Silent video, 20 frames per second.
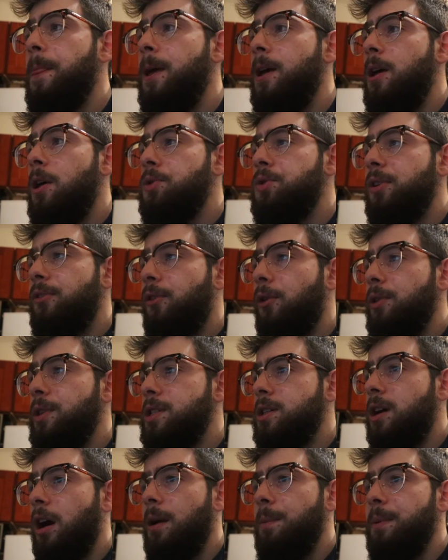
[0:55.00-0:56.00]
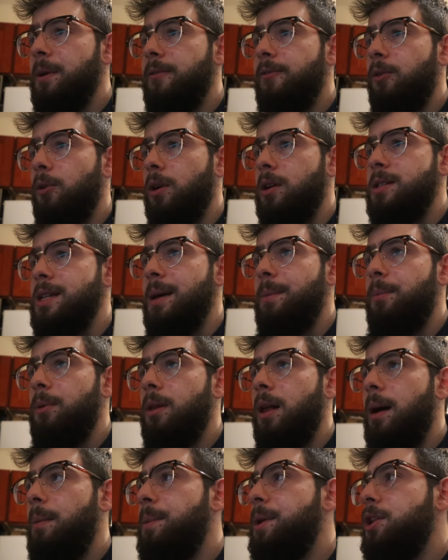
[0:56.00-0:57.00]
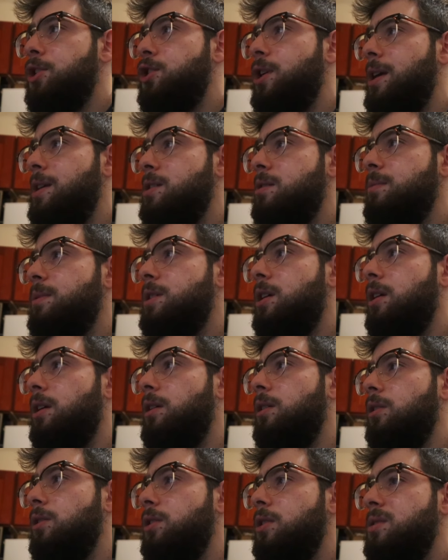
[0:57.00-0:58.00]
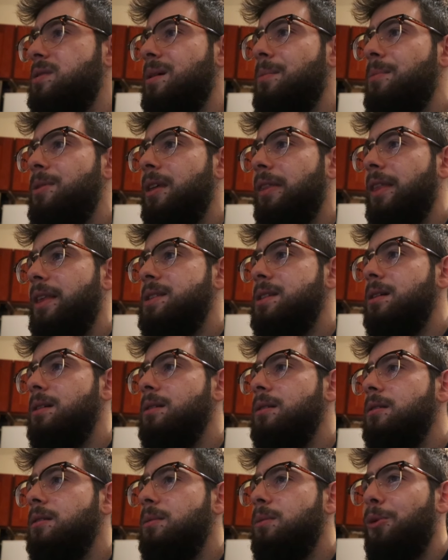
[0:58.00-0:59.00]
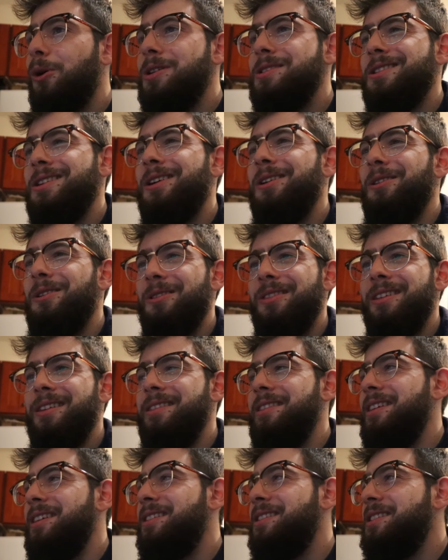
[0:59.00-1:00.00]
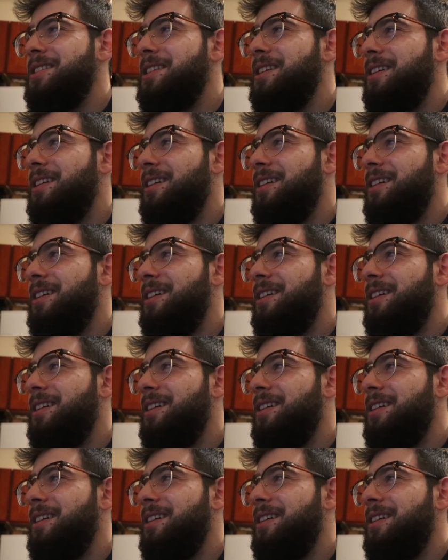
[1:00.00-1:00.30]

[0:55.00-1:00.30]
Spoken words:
So for this carpet, for example, I'm going to change the material to something that's a little more subtle than this